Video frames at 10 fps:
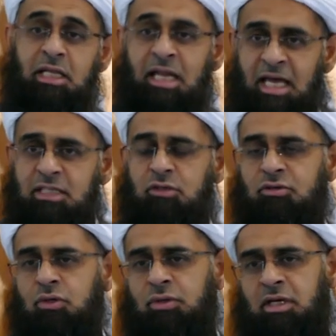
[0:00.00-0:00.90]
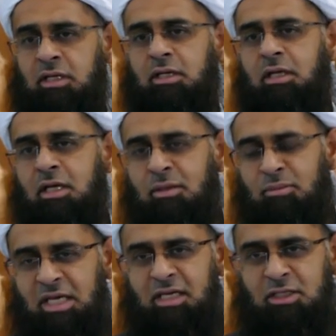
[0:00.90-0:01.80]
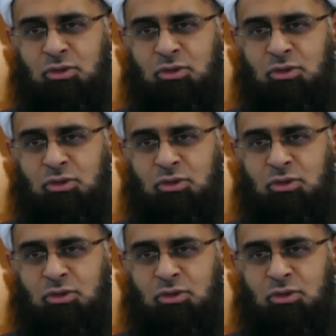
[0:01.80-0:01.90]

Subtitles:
the light of the Quran, make it a